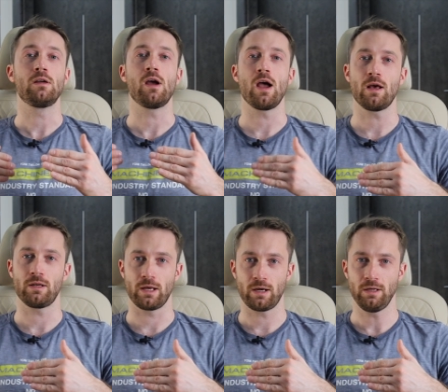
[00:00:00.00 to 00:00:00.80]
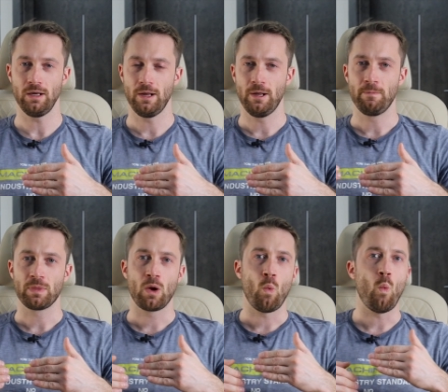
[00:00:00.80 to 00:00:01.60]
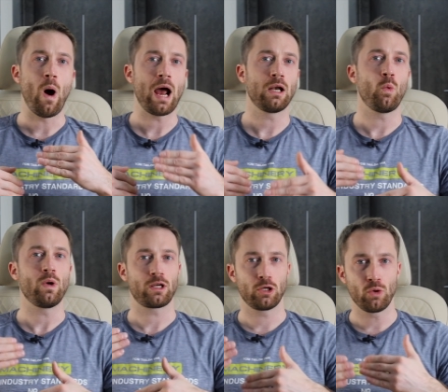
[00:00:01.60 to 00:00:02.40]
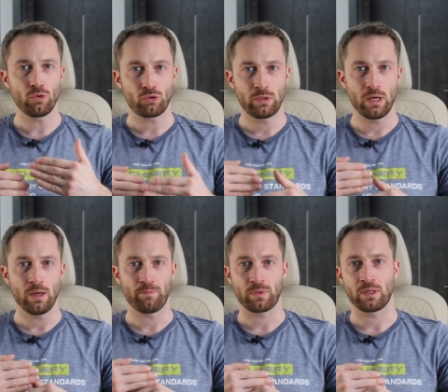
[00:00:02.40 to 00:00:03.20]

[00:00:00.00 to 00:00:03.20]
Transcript: earlier, while when close to the